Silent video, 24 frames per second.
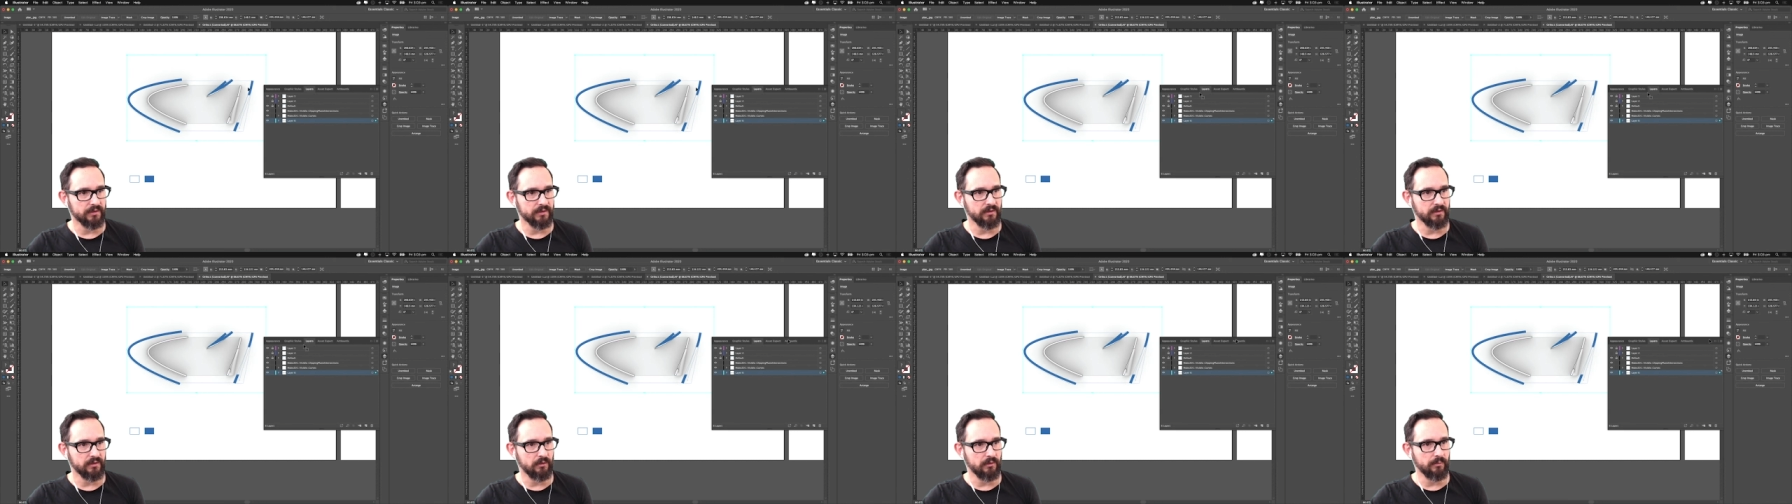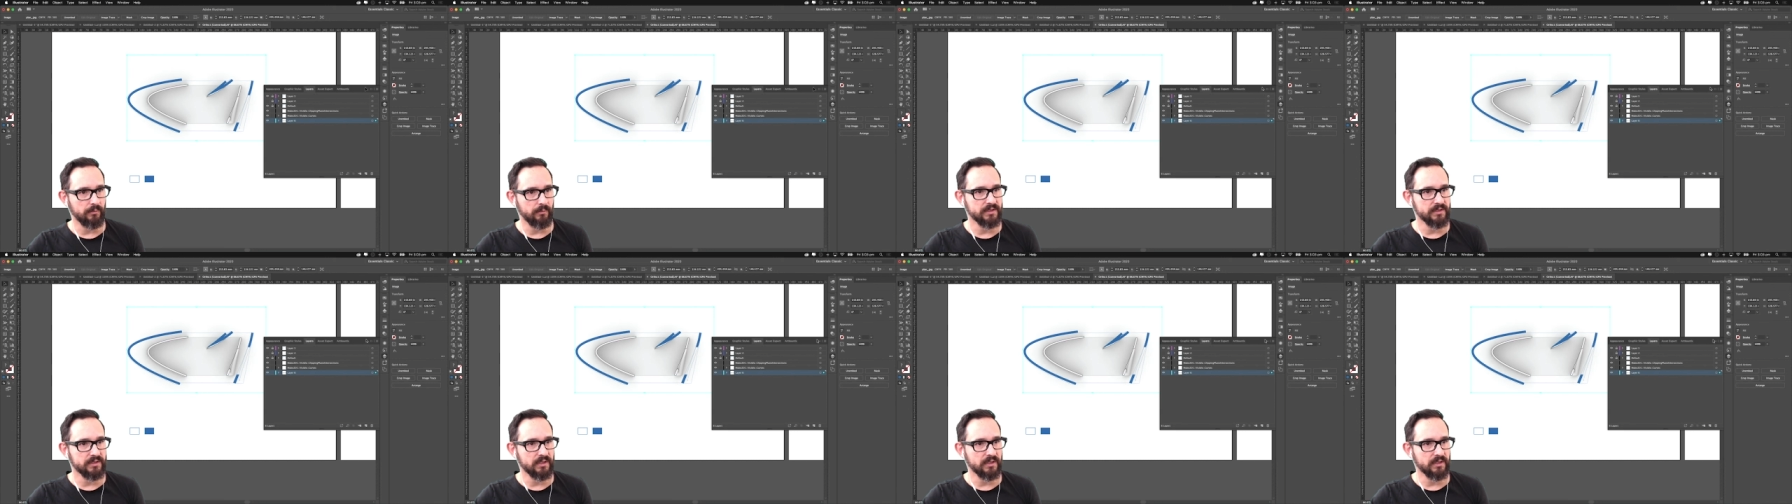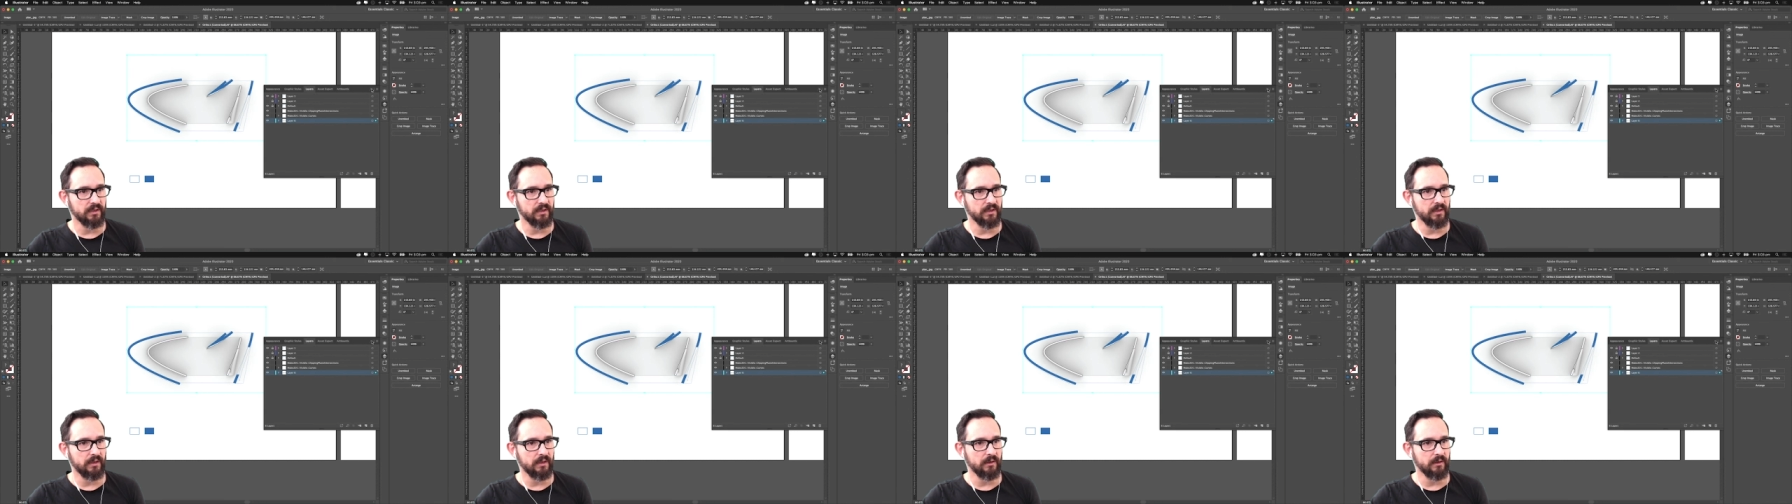So
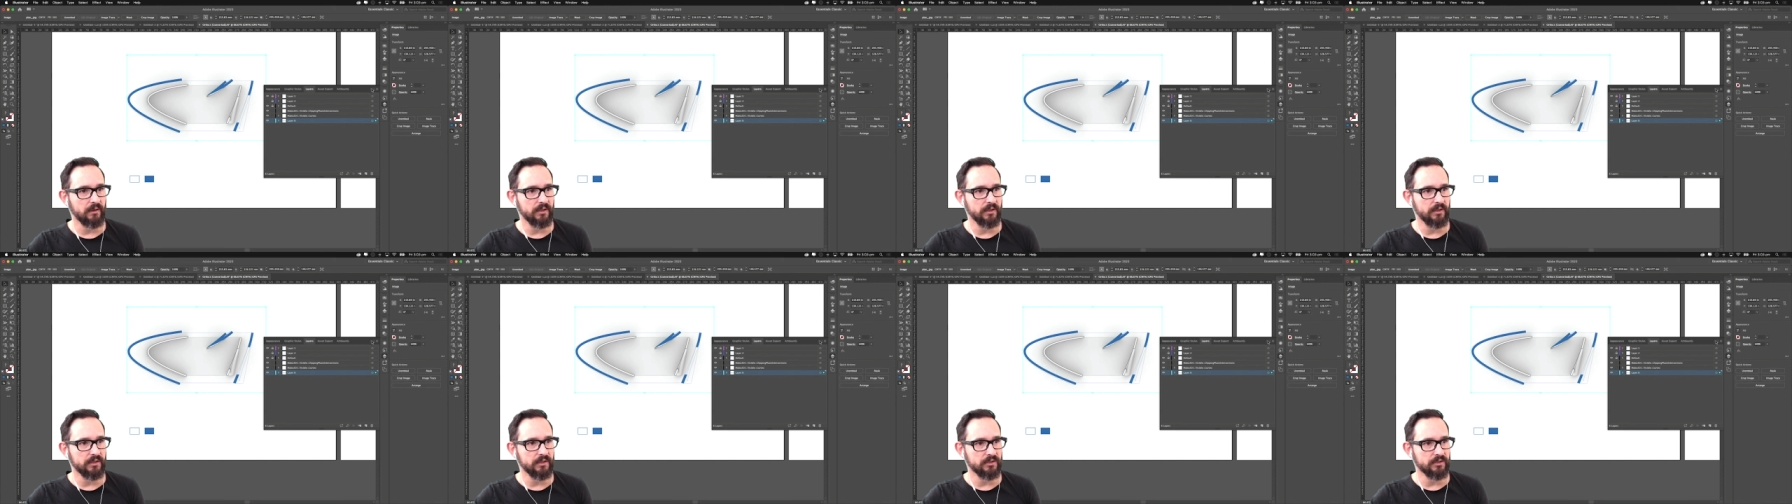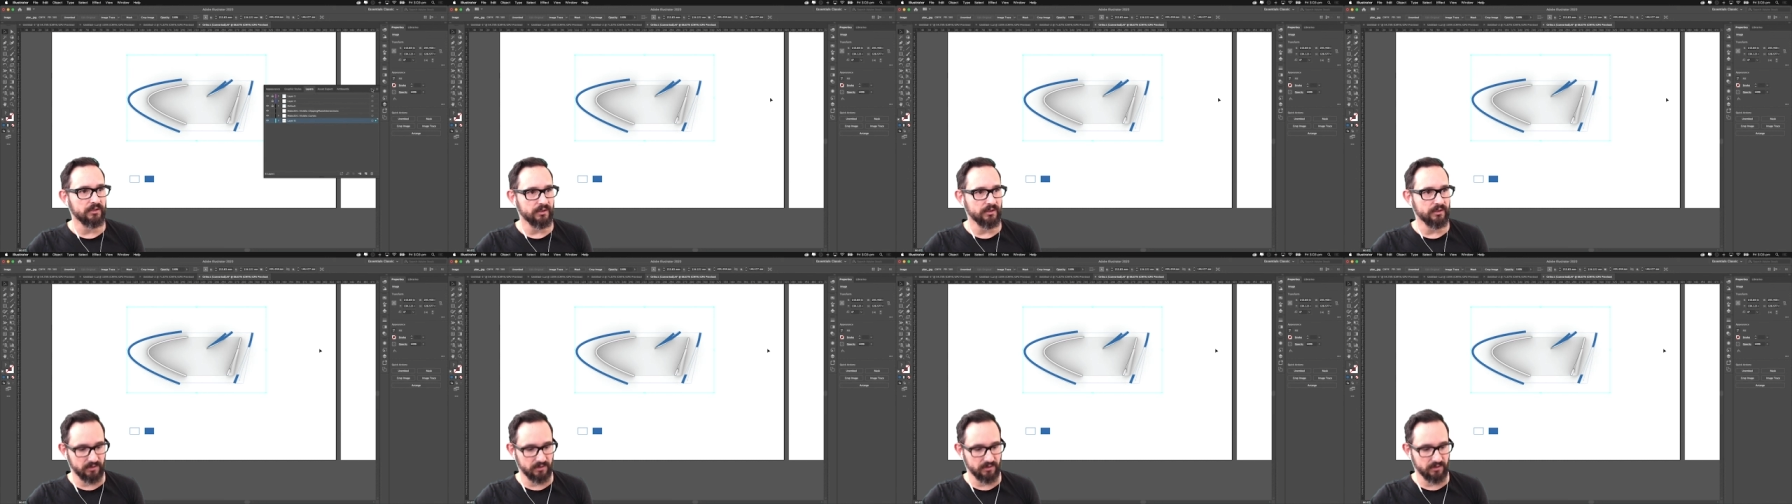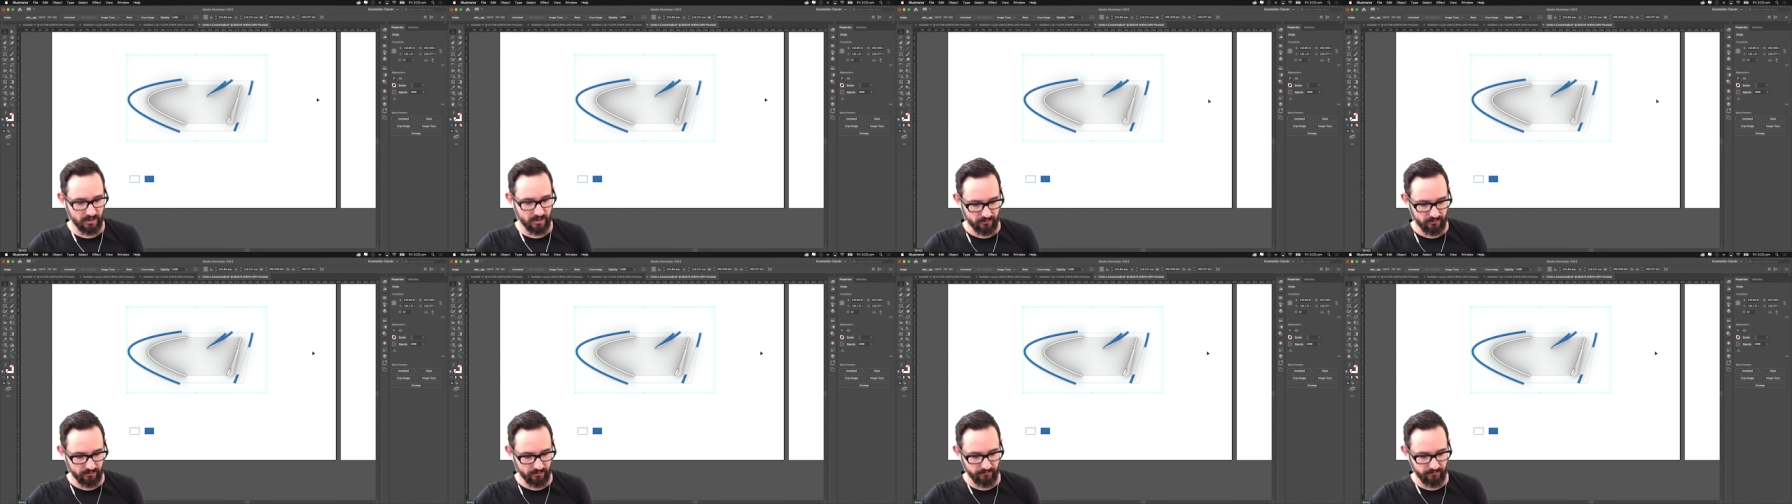basically it's just
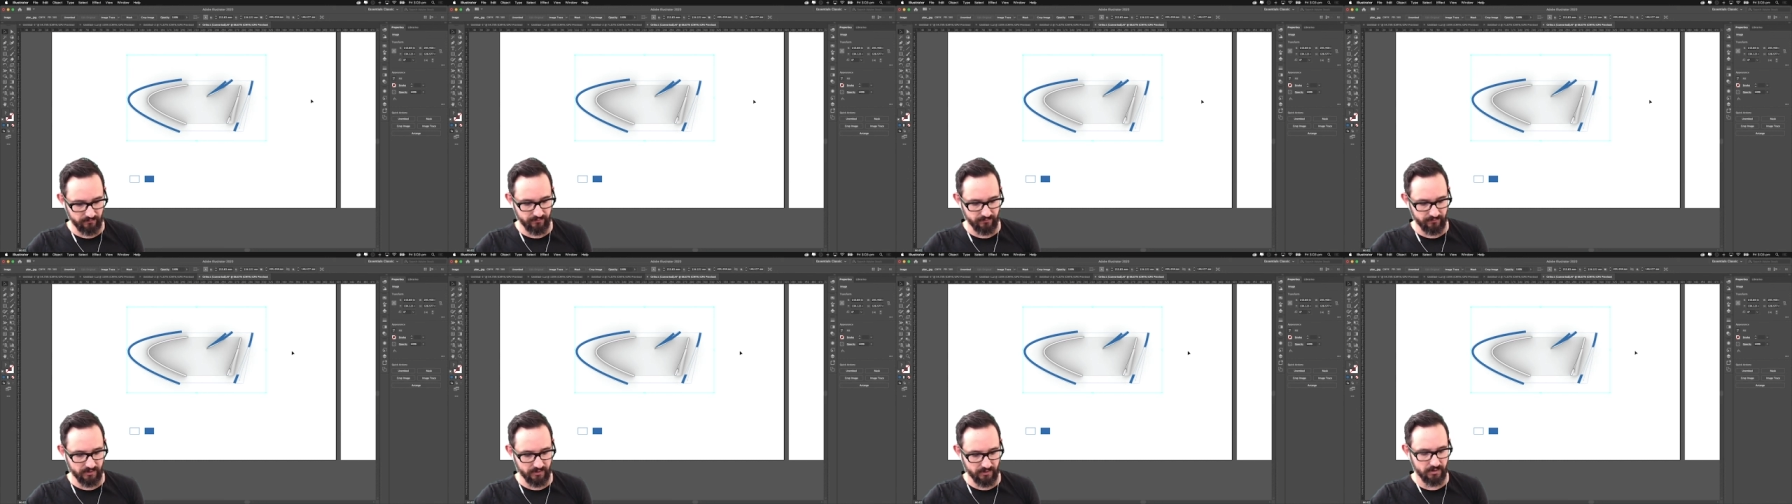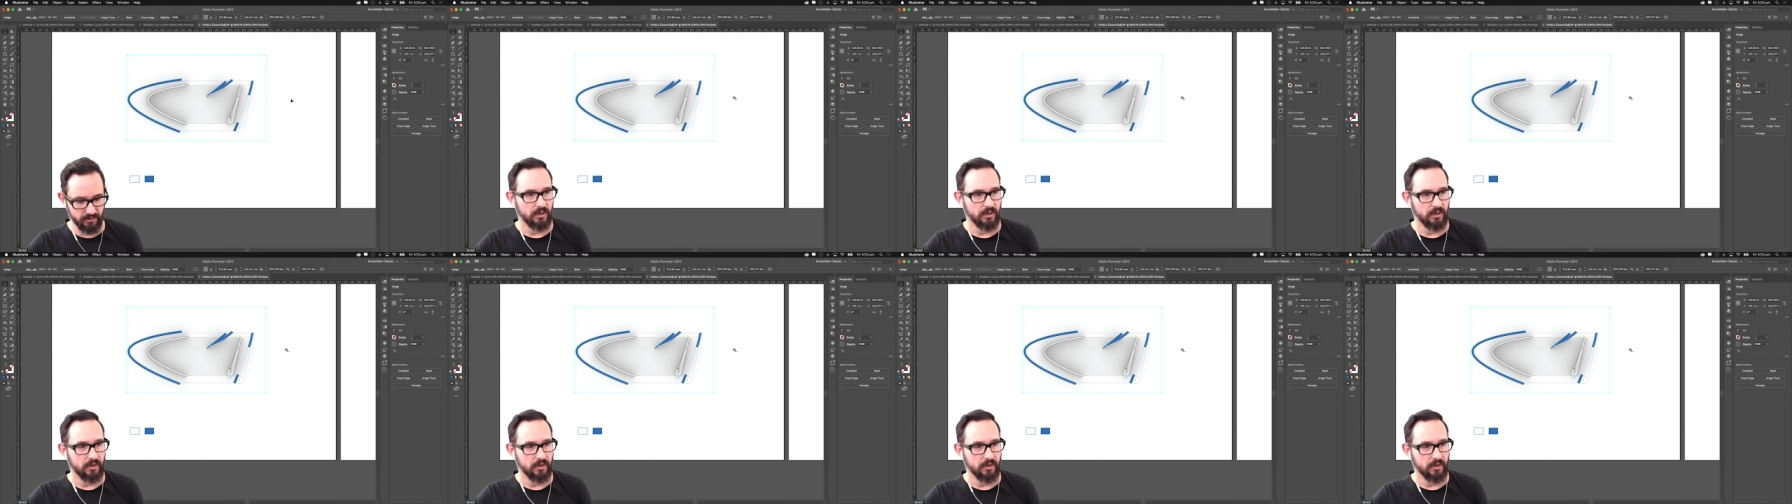kind of